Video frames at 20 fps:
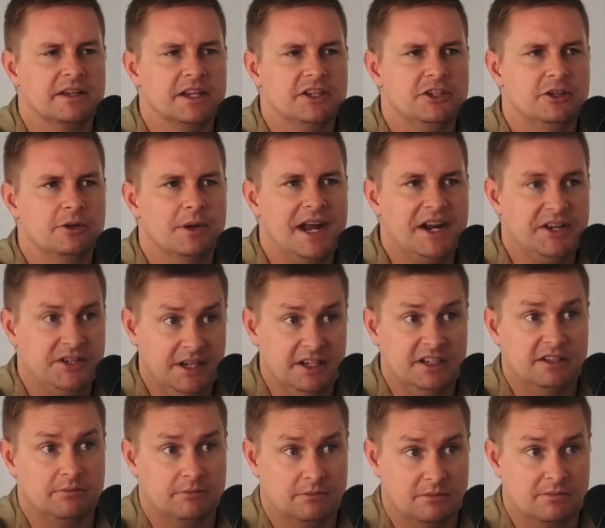Did you
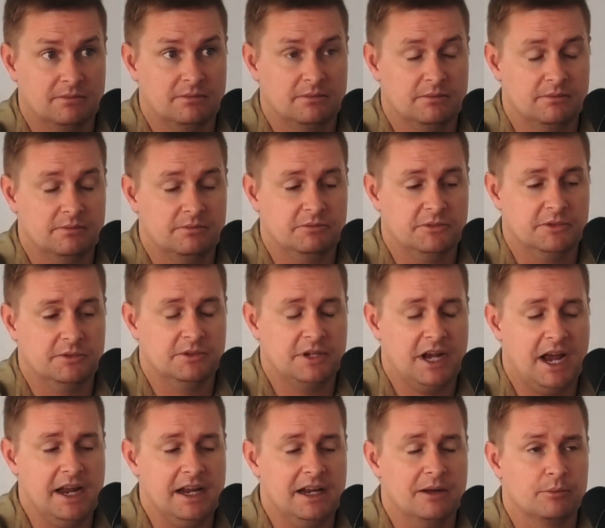actually
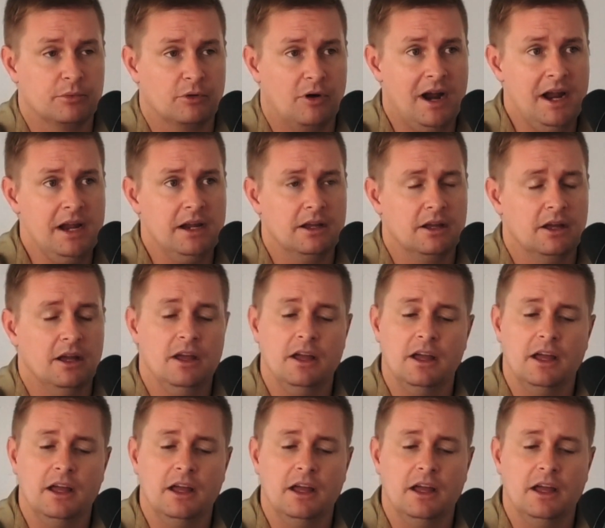take a break?